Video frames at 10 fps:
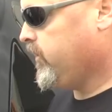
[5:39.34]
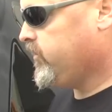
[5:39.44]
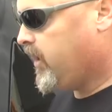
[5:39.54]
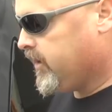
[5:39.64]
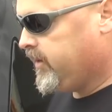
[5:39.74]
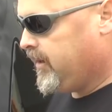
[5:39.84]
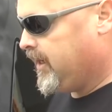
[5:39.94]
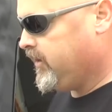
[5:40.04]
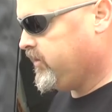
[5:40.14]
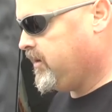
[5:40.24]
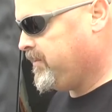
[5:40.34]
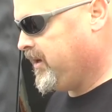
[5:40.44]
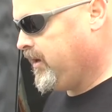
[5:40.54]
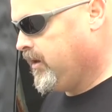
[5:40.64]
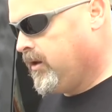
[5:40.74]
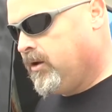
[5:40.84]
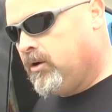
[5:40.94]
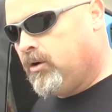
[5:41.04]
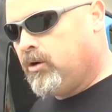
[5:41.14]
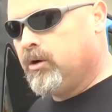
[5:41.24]
a stock taillight assembly
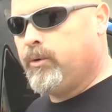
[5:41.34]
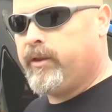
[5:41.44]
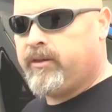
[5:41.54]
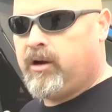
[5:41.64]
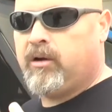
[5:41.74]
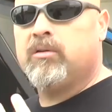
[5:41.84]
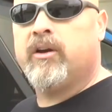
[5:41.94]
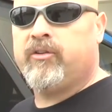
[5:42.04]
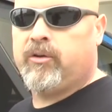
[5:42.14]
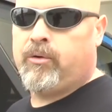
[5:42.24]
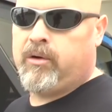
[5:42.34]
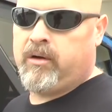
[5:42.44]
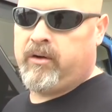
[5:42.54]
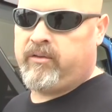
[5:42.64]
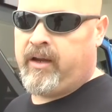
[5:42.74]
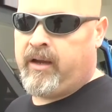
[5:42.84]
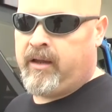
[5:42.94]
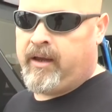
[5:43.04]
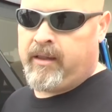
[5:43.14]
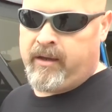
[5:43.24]
or with our crusher corners and
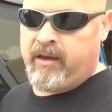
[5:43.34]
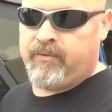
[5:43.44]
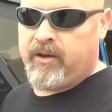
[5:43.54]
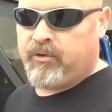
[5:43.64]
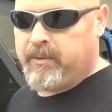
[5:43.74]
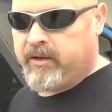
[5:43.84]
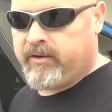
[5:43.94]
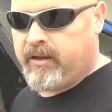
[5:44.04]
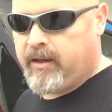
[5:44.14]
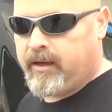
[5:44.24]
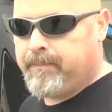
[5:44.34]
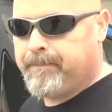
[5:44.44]
a LED flush mount taillight.